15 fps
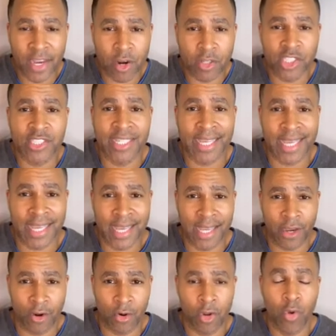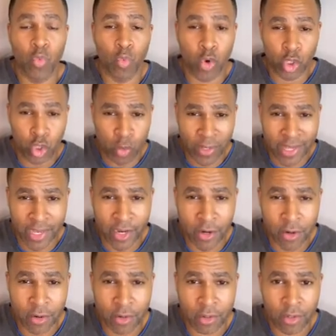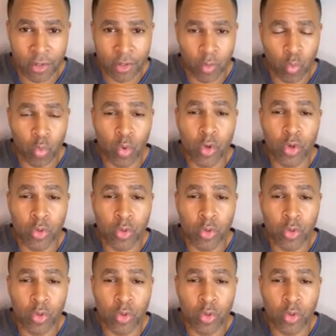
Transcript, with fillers: Will you hear? Will you hear?